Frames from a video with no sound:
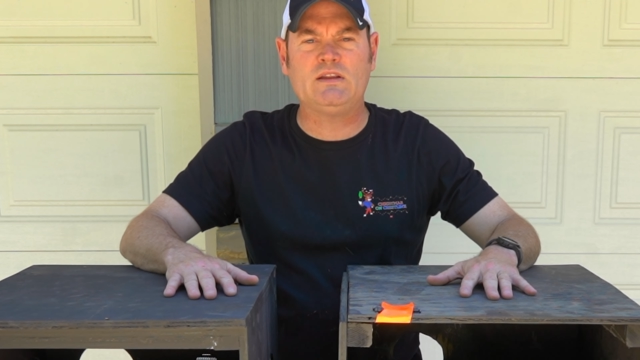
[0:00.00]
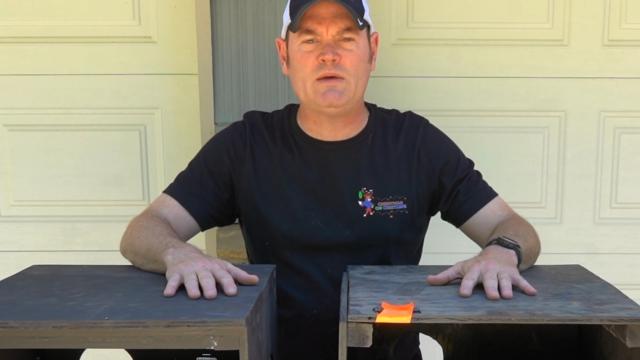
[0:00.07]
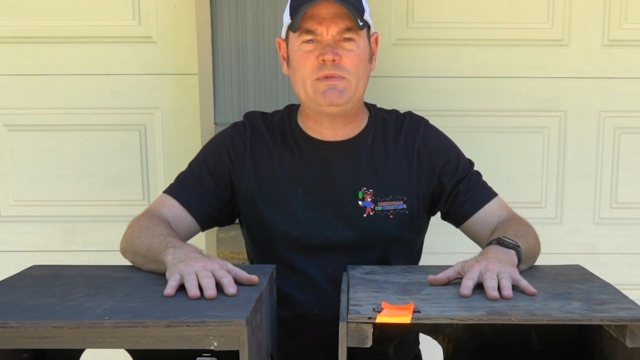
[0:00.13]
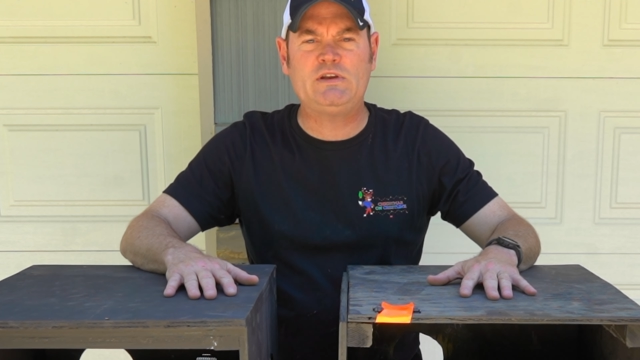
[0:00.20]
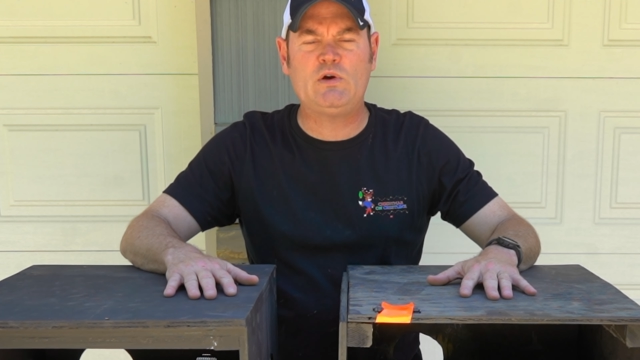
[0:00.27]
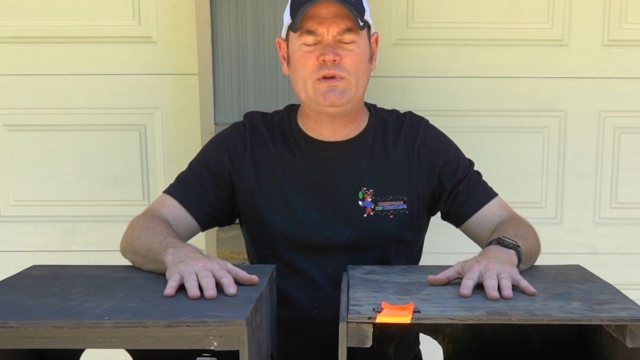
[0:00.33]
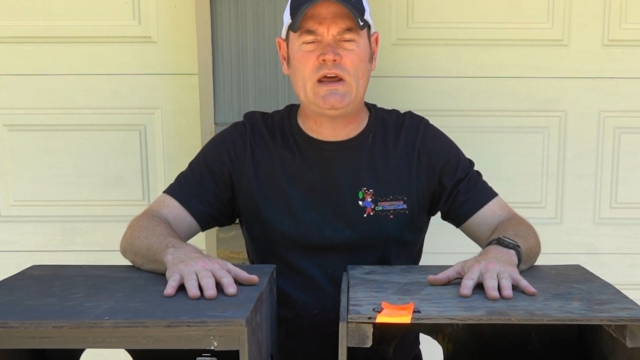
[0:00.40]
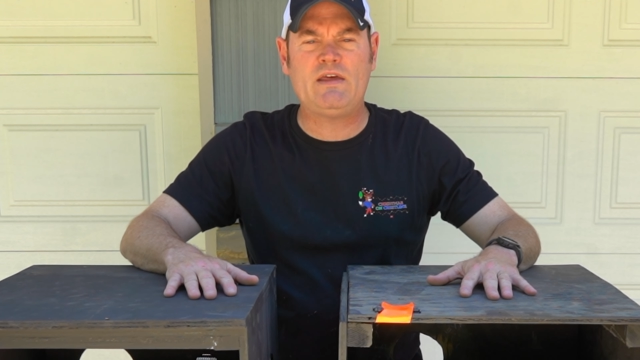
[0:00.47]
Let
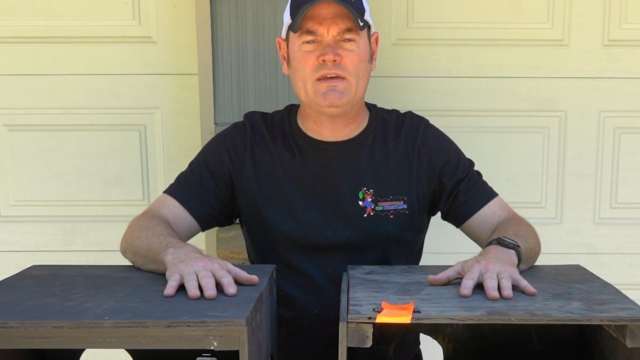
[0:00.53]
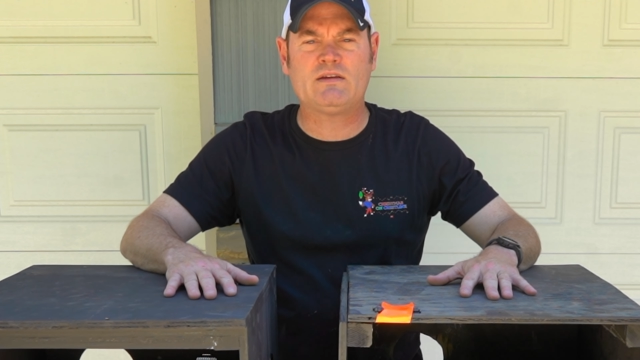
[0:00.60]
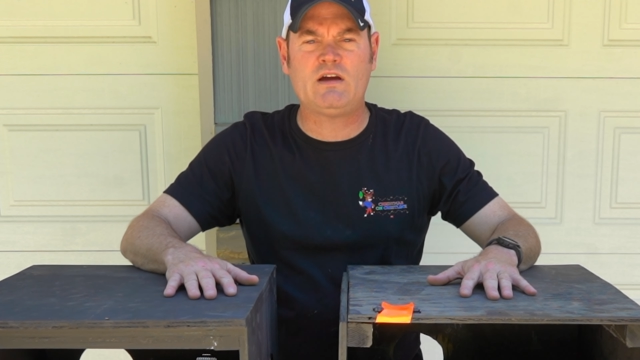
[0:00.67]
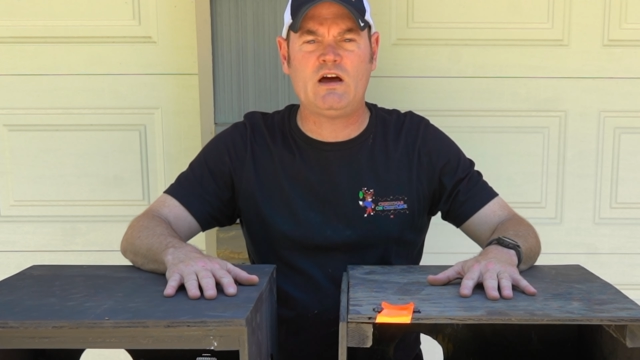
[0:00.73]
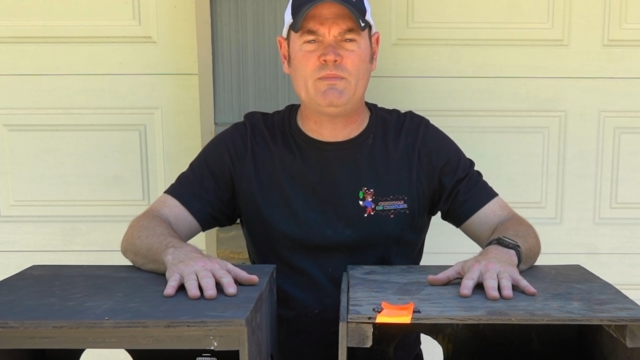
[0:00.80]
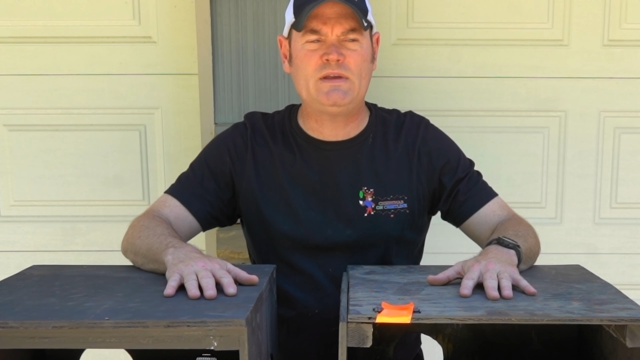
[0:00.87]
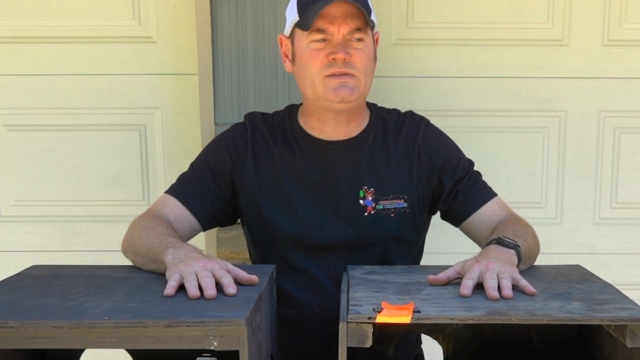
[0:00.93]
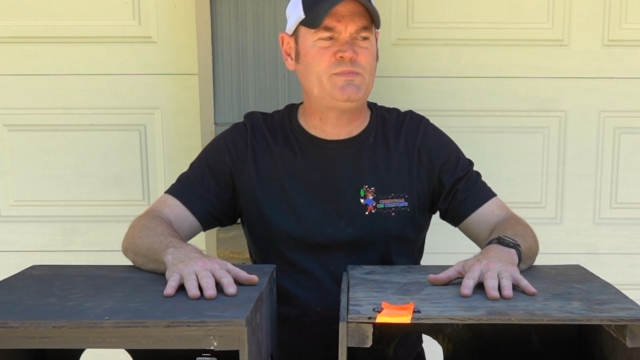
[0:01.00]
me know down in the
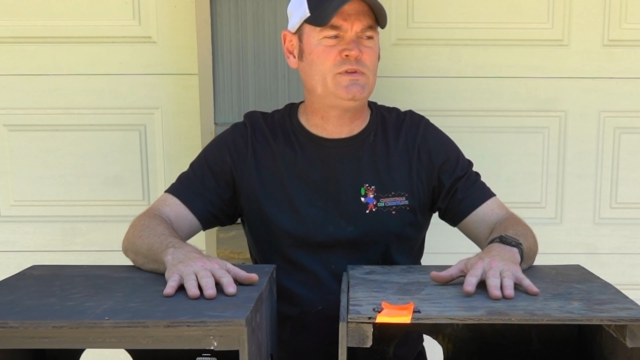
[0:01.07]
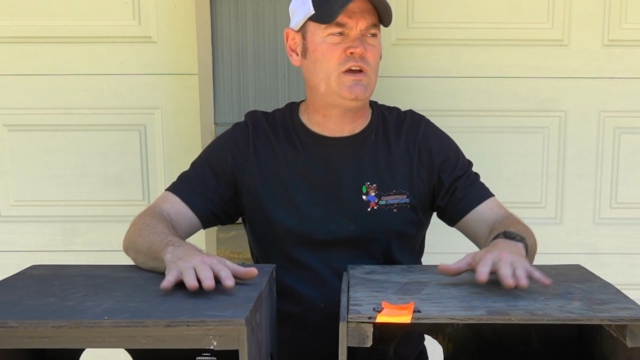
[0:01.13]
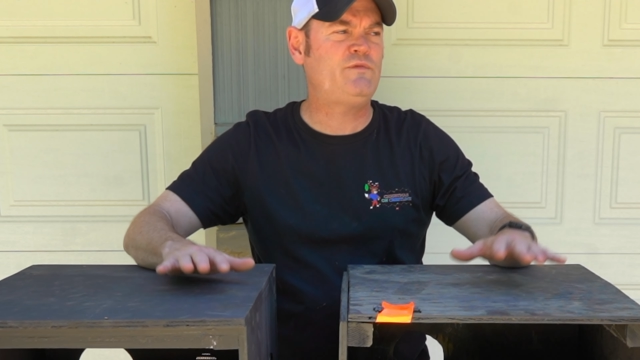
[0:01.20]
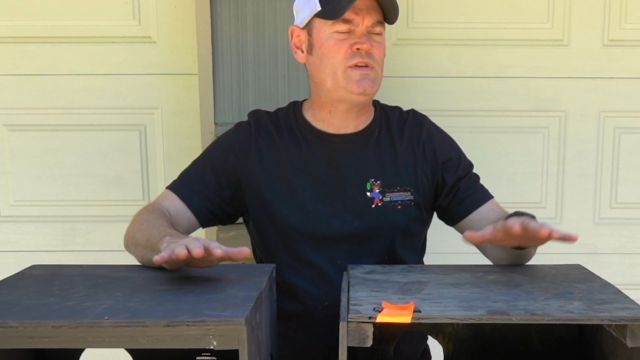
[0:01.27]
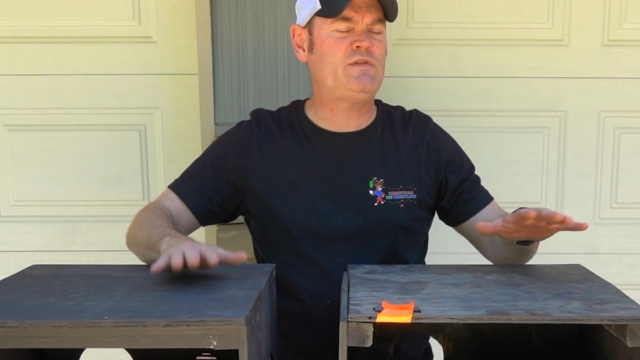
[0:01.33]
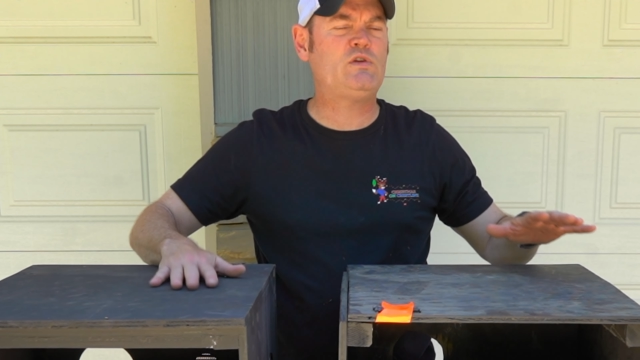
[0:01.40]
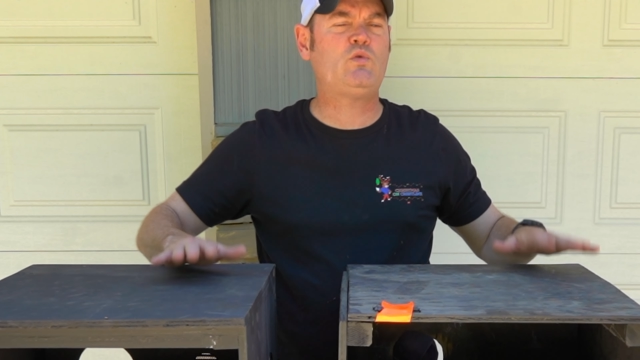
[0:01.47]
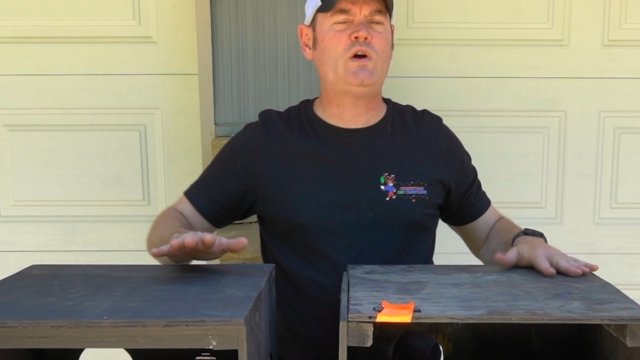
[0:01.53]
comments below
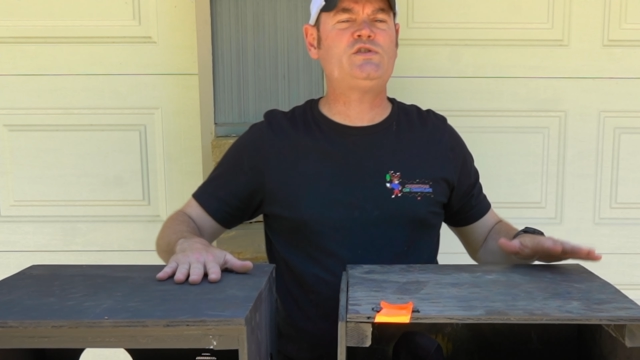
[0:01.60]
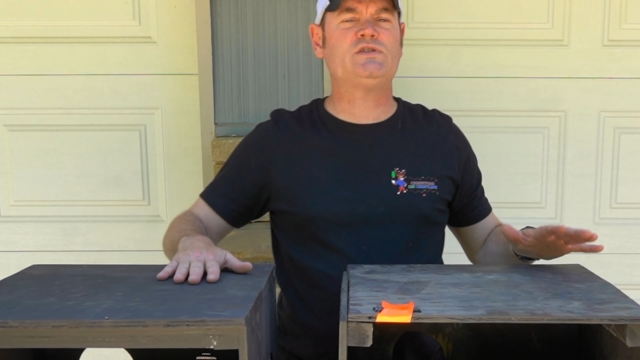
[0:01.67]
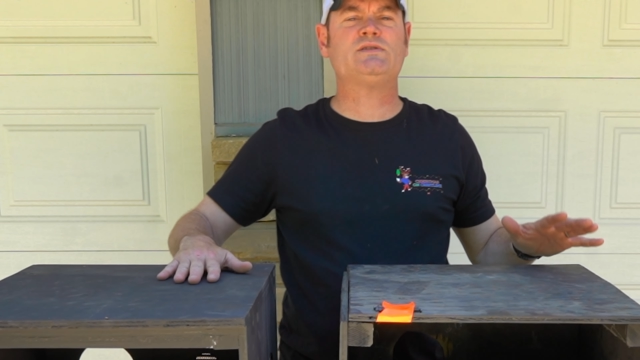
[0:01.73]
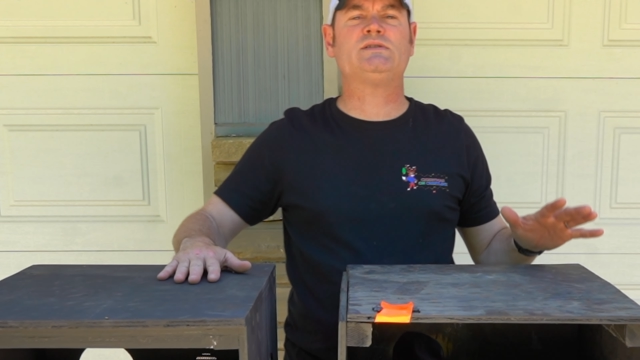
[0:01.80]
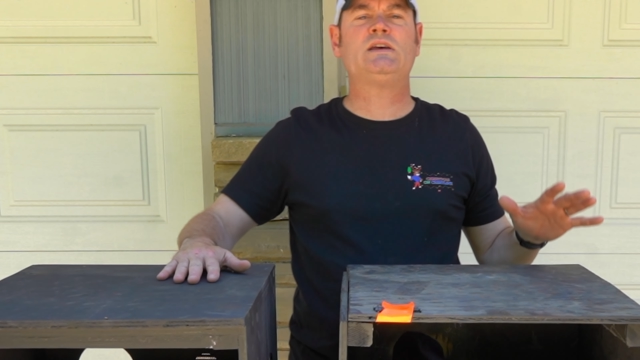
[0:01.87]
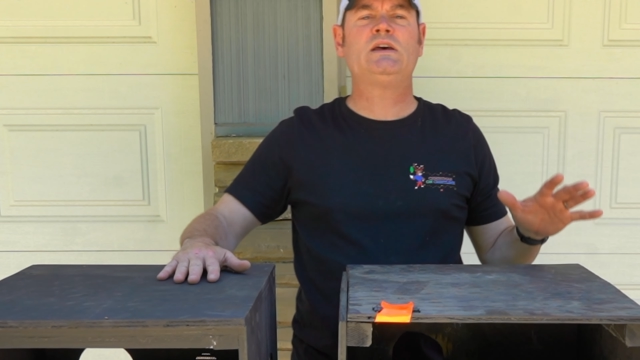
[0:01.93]
if you have any questions.